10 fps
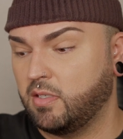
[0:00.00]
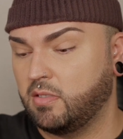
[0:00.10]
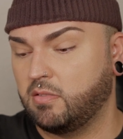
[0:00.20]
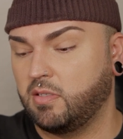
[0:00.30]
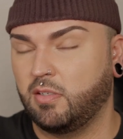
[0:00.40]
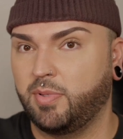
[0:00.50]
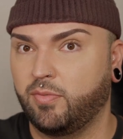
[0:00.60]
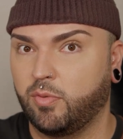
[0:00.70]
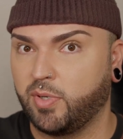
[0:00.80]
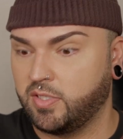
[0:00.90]
because I don't pay
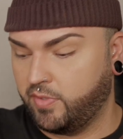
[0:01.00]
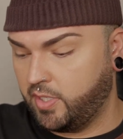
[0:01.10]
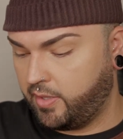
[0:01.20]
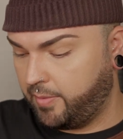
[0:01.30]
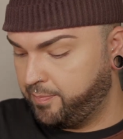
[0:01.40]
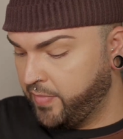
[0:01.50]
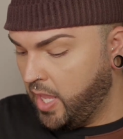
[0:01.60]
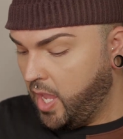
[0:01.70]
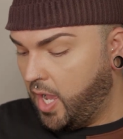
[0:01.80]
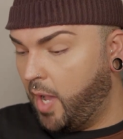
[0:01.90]
full price for nothing.
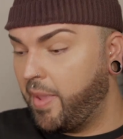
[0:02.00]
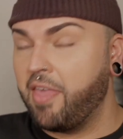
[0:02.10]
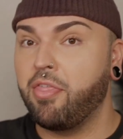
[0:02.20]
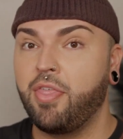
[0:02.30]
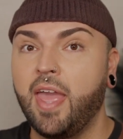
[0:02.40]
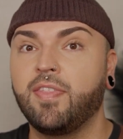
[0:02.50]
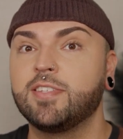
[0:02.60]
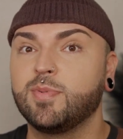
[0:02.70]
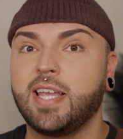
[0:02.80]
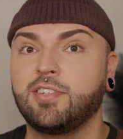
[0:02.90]
Um, and then
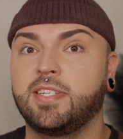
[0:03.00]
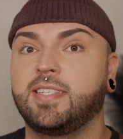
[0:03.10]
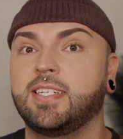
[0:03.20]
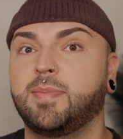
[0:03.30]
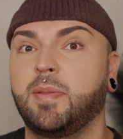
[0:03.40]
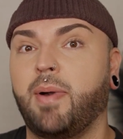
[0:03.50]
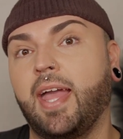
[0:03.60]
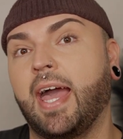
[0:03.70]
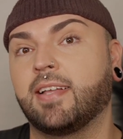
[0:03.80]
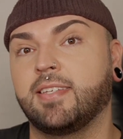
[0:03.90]
this was actually sent to me
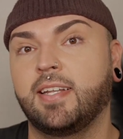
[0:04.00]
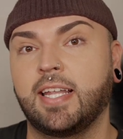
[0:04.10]
by accident.